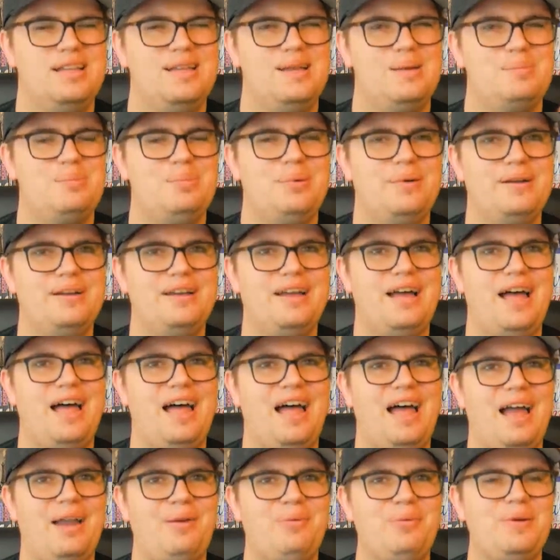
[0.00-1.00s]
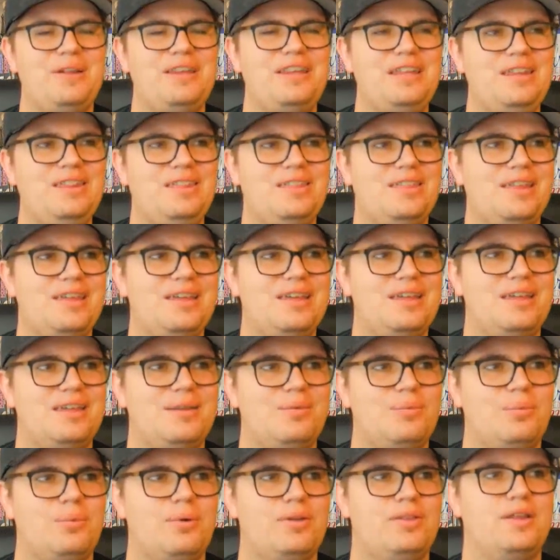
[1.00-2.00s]
but I really
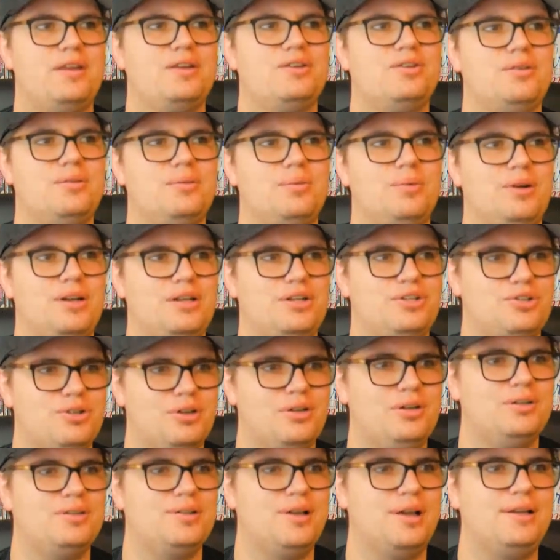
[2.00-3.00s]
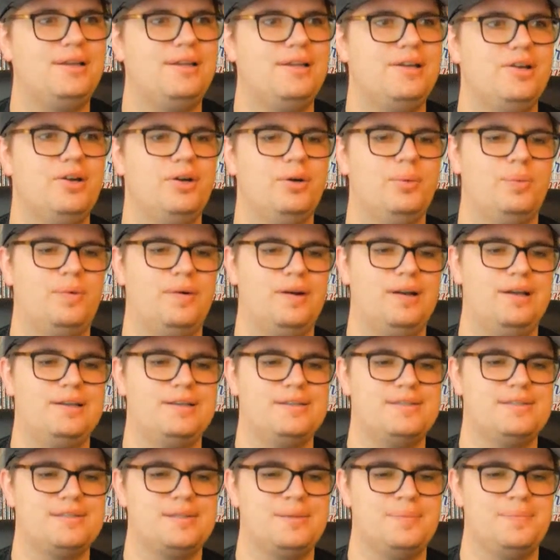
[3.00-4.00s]
think what he should have done here
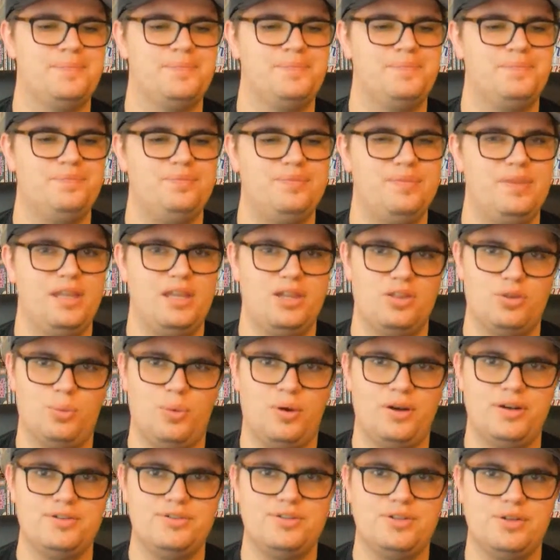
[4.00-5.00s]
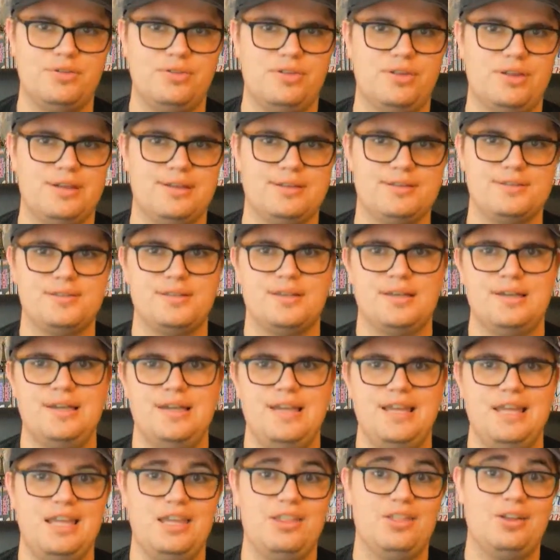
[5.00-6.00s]
was either one of two things.
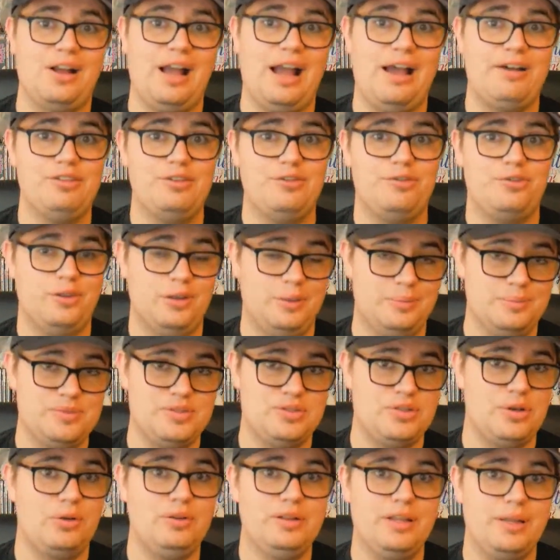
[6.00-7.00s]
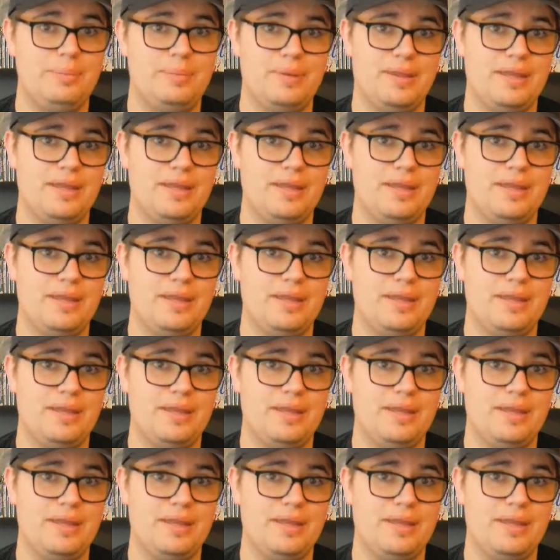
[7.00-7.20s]
Either have the film solely be